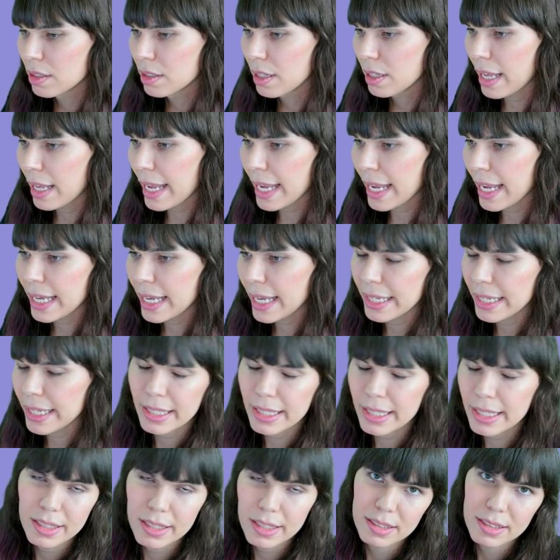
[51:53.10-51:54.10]

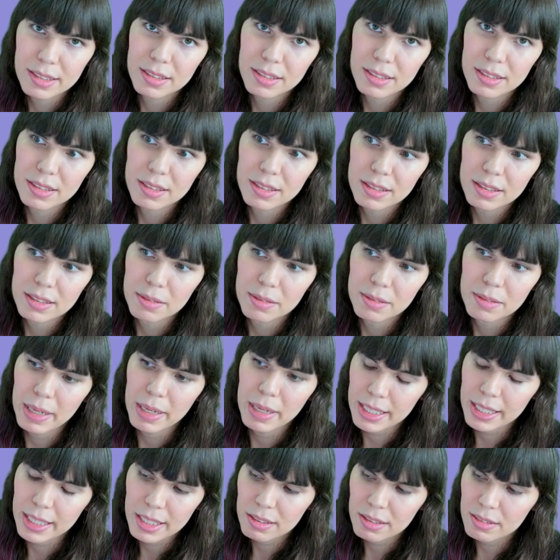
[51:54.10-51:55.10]
a
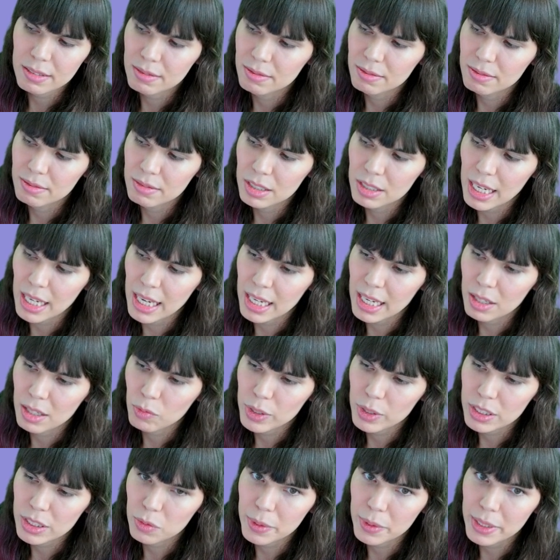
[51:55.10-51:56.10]
method in
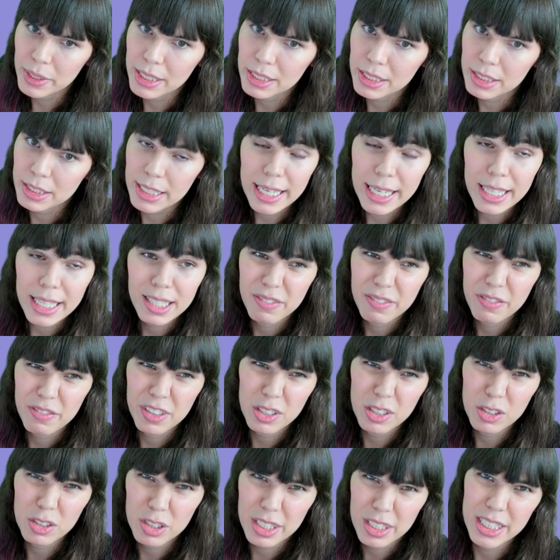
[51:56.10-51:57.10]
which we check for
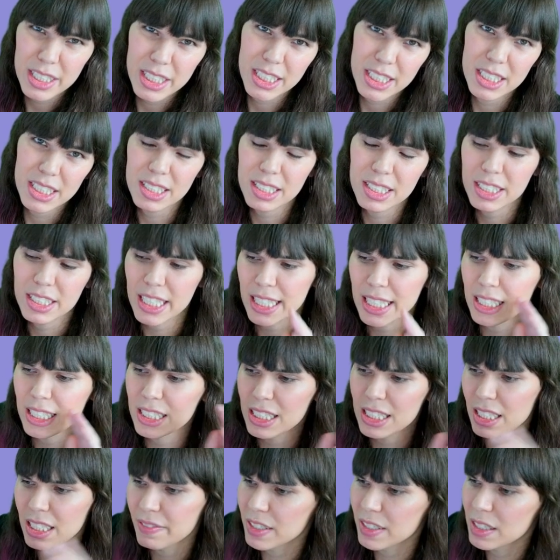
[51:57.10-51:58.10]
those collisions, check to
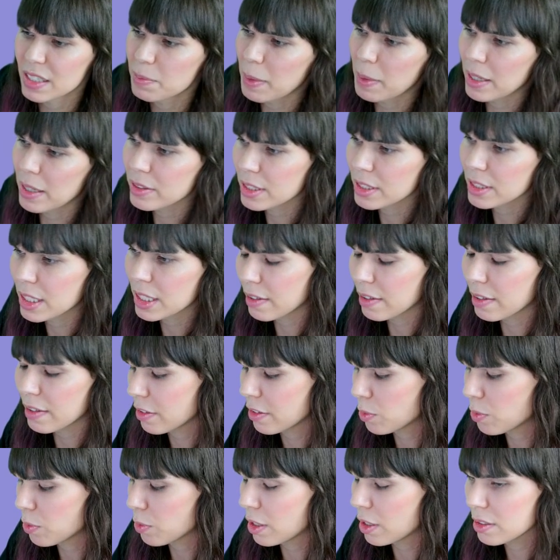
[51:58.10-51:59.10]
see if it's bouncing off
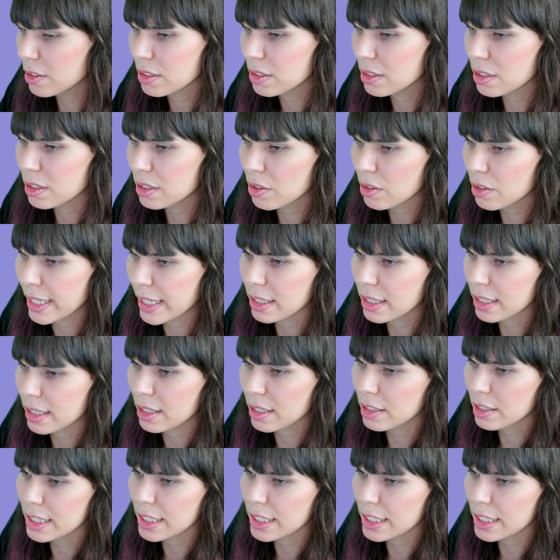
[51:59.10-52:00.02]
the walls. So I could call this